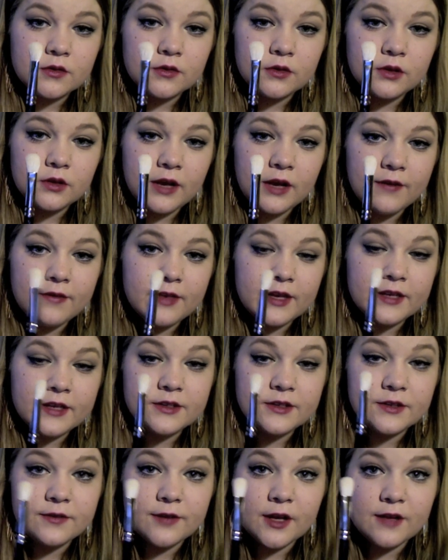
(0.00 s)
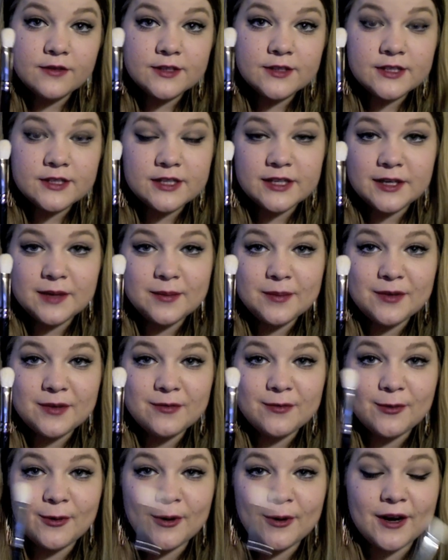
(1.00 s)
Love this. You've all seen it
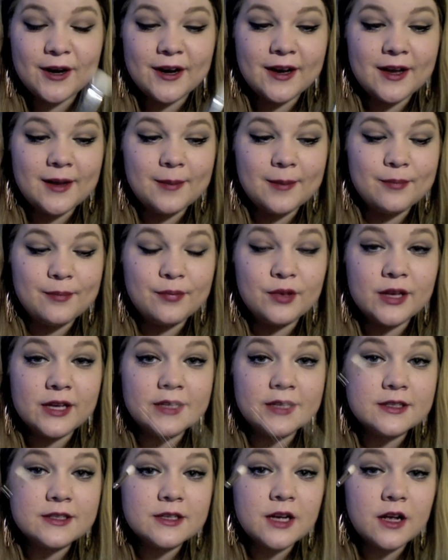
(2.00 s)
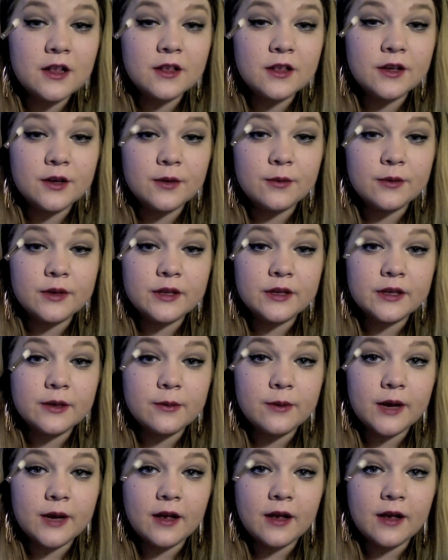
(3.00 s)
before. It blends color really
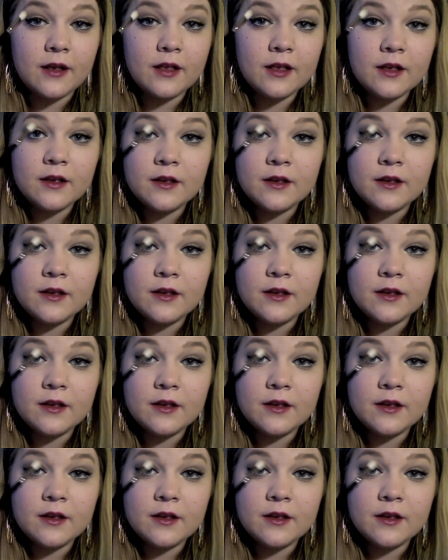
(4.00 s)
well.